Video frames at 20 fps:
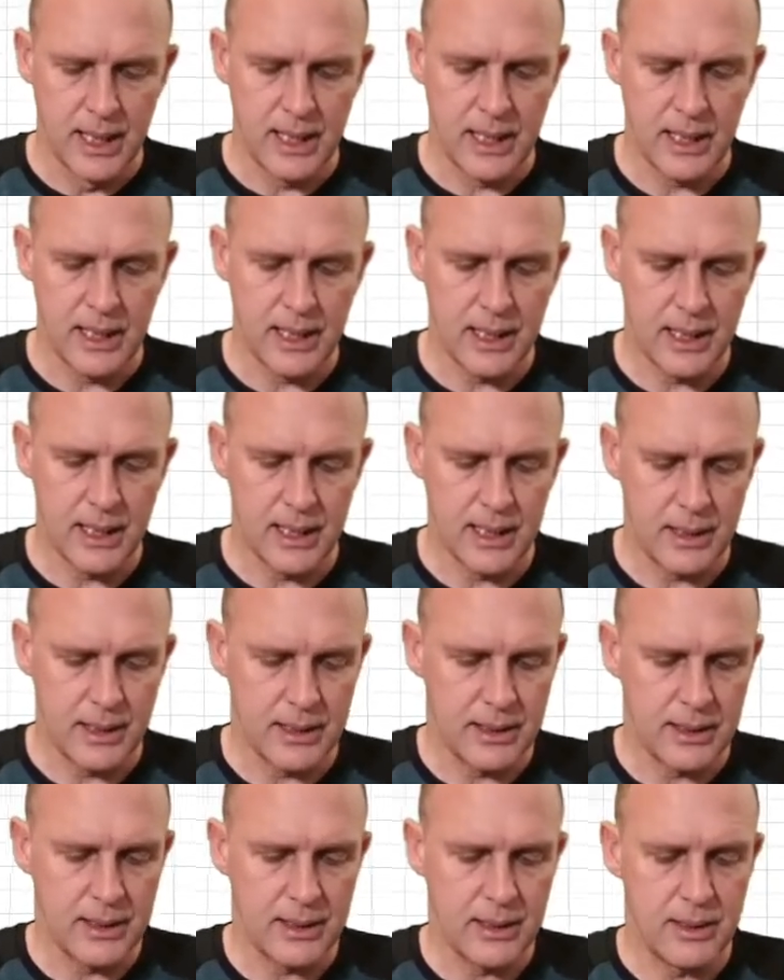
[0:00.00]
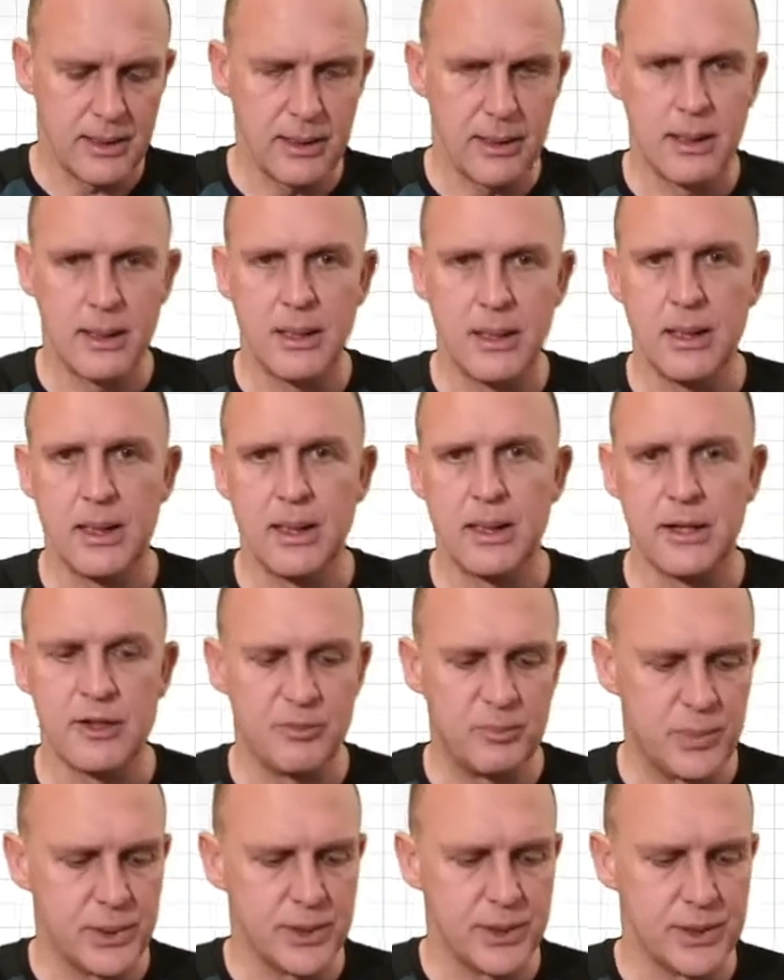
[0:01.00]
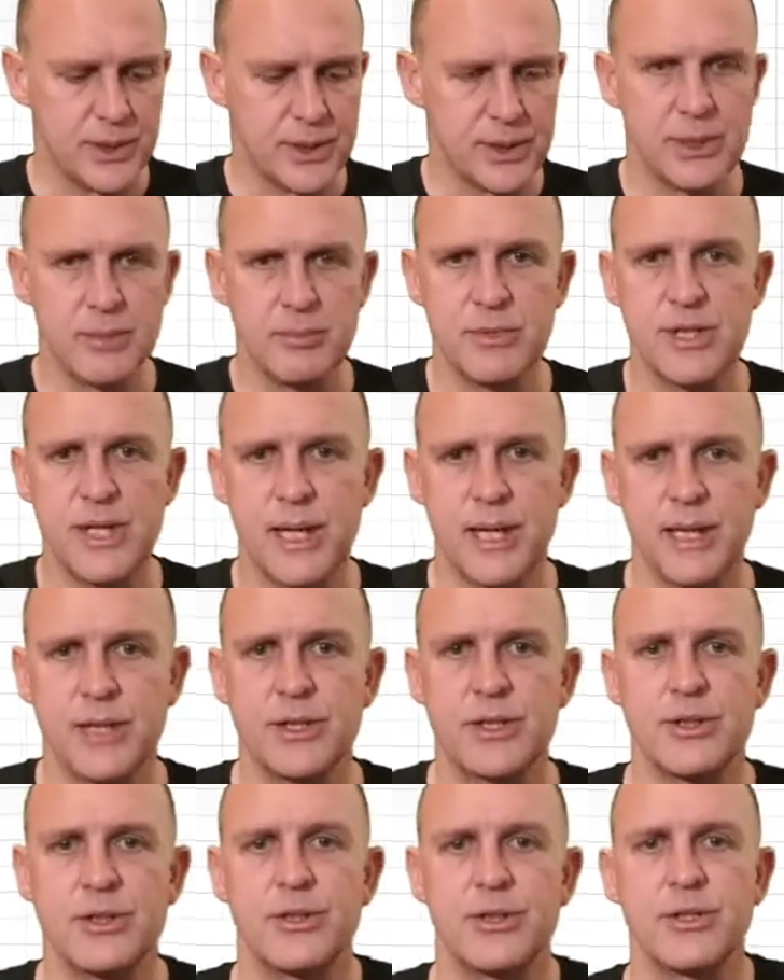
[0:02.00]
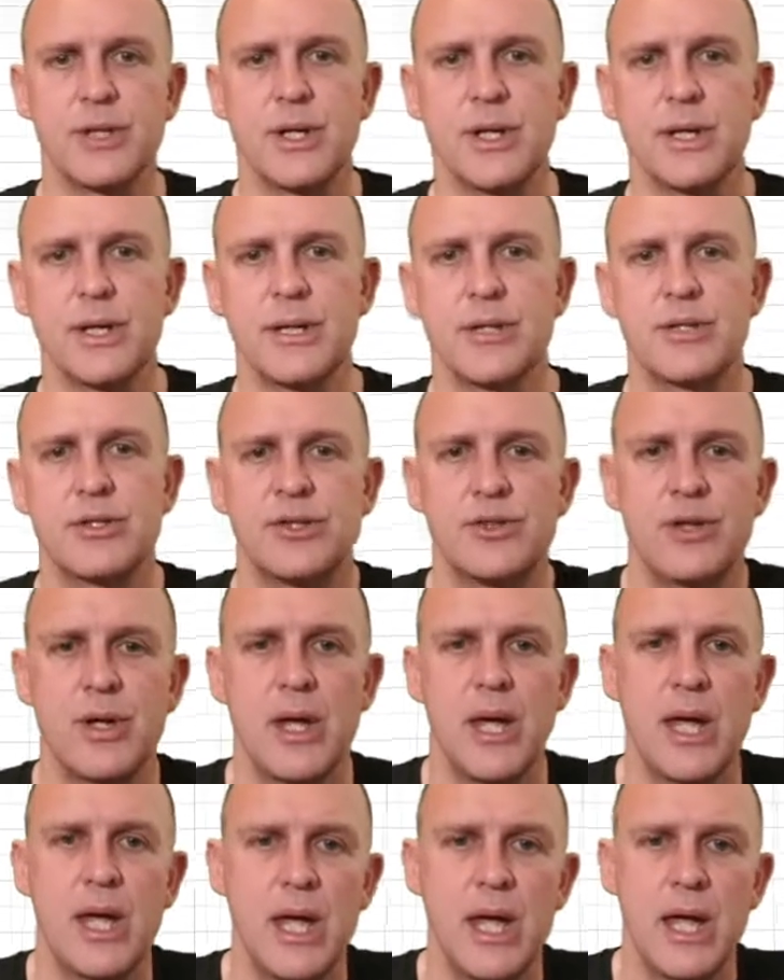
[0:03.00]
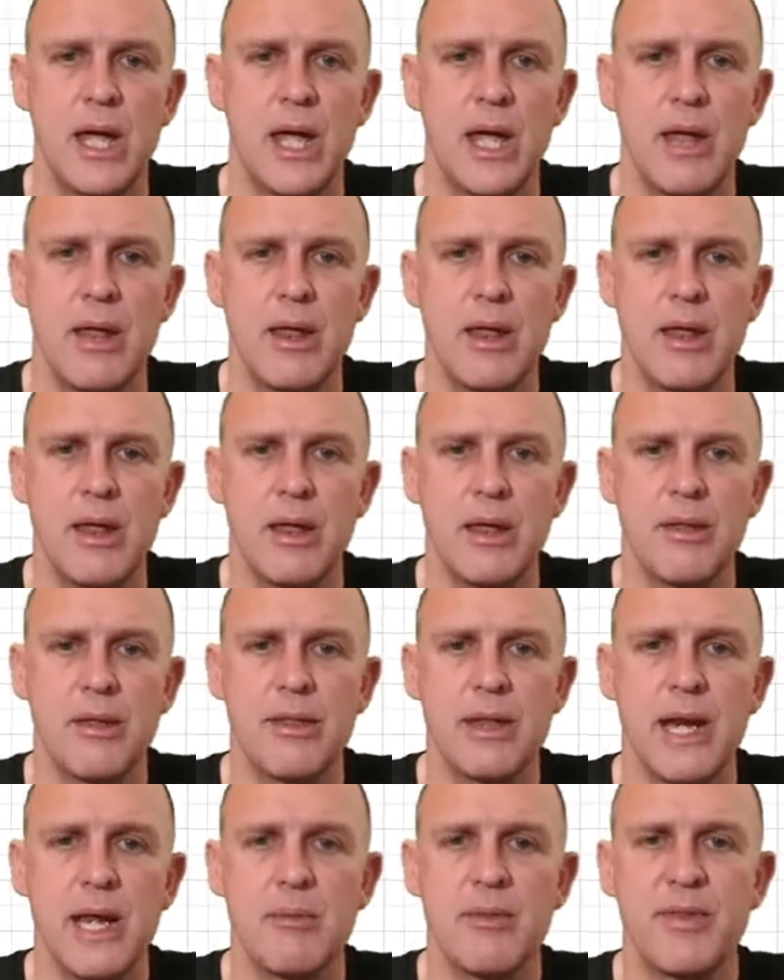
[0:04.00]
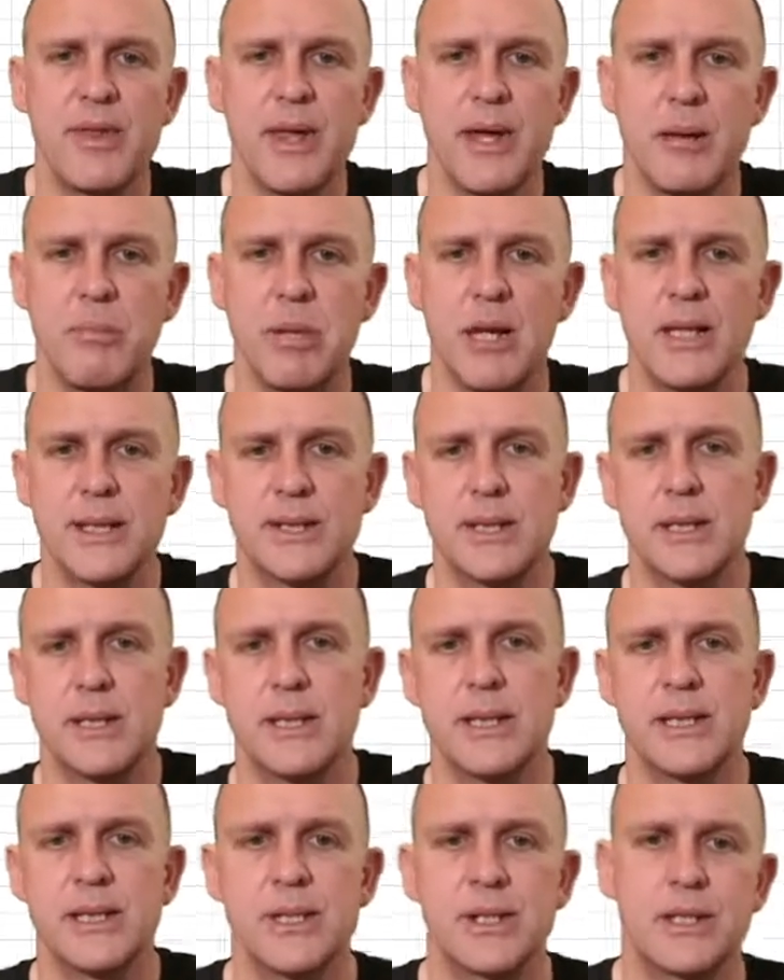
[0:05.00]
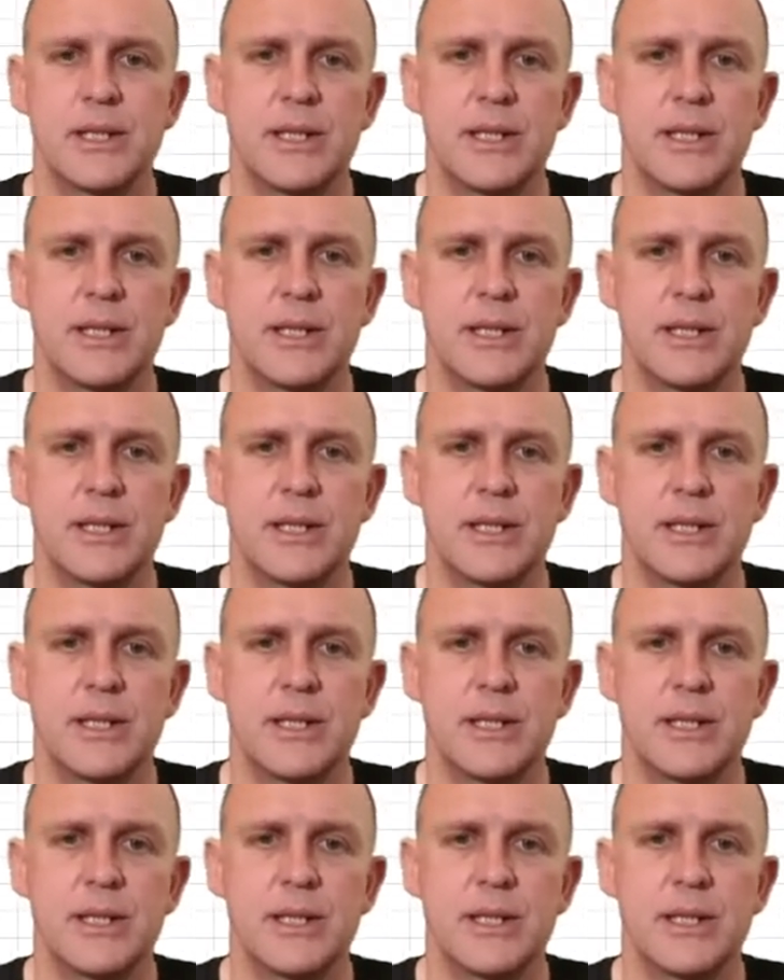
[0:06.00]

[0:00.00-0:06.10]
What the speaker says: and I've put in some text to say it's the name of that plus list.